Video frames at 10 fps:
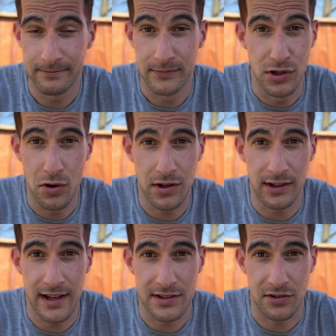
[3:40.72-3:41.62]
no
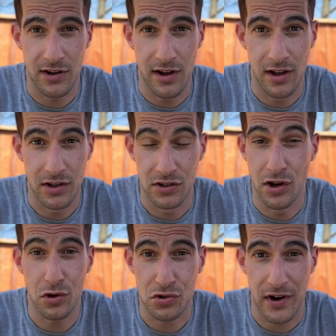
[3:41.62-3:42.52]
cholesterol,
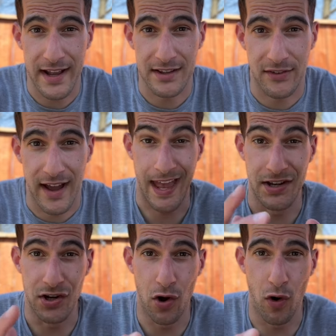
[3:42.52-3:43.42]
no trans fat,
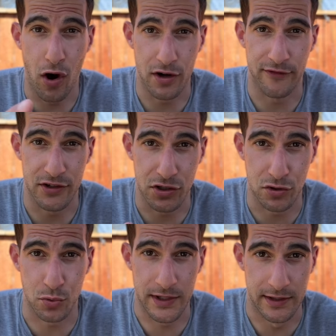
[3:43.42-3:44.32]
and no artificial
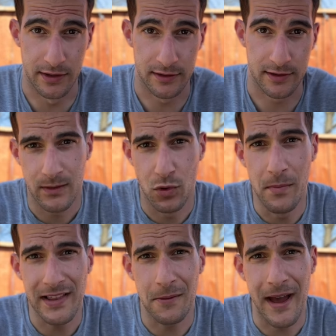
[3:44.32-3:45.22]
sweeteners. We'll
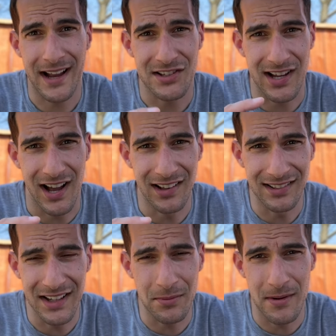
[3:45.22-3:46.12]
make the packaging a
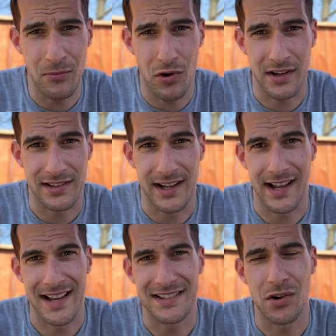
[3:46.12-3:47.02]
little bit more exciting.
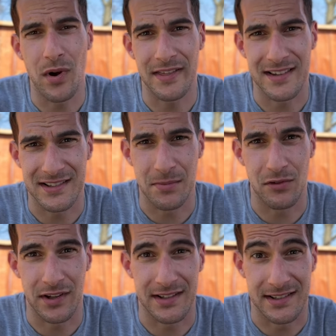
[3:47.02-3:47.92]
I still want this to be
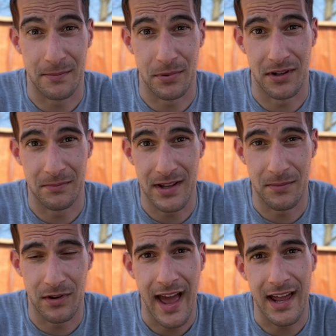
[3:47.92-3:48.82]
really simple and
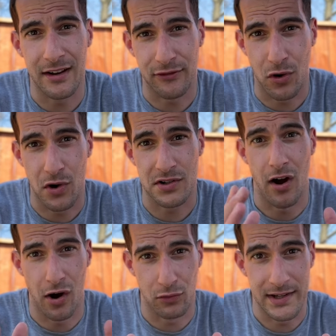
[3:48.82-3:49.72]
minimal. And of course,
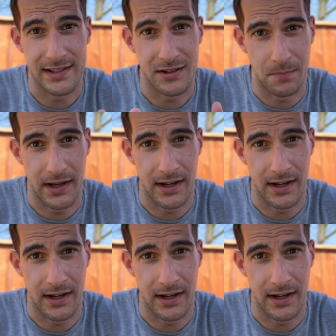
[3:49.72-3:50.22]
our Reese's Big